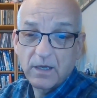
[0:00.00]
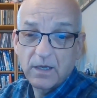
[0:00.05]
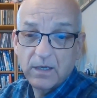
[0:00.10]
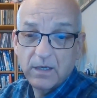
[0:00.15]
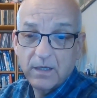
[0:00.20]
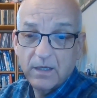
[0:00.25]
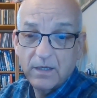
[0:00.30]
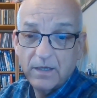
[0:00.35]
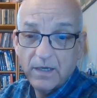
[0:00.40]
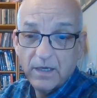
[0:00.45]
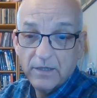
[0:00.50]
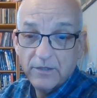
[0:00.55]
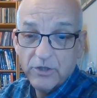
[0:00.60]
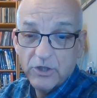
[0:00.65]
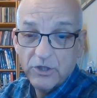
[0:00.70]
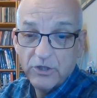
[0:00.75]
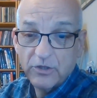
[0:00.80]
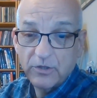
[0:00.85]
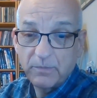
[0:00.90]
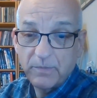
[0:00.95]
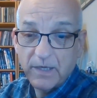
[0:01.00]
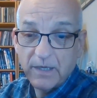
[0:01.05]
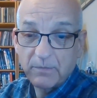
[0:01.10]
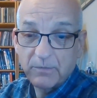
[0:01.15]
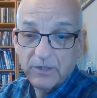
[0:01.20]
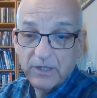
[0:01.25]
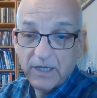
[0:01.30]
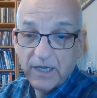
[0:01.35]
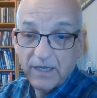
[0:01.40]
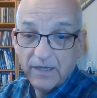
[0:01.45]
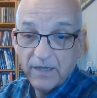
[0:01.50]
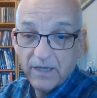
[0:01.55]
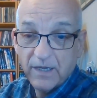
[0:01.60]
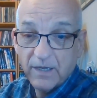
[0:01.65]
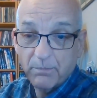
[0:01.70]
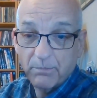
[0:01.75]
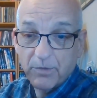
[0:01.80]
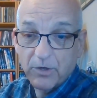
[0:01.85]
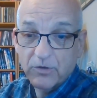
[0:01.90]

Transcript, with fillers: and I should be able to get that